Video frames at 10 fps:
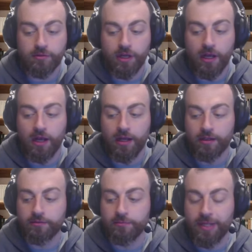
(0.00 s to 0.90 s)

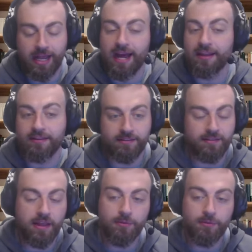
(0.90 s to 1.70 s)
uh, better athletes than they